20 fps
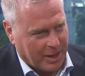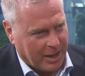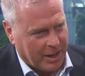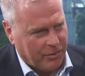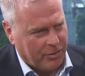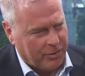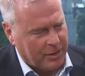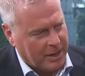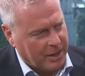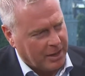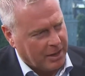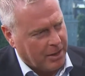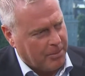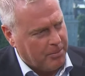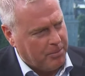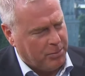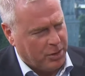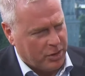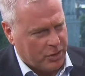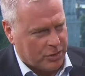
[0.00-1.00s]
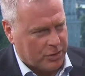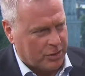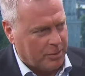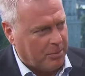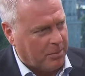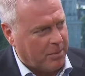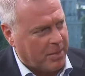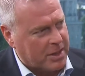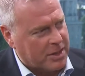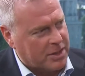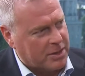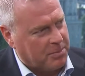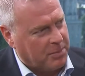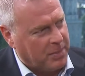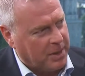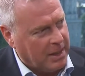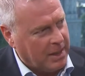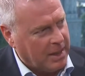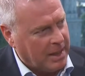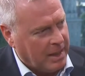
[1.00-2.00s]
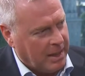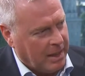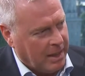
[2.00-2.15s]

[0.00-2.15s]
I think an ambition must be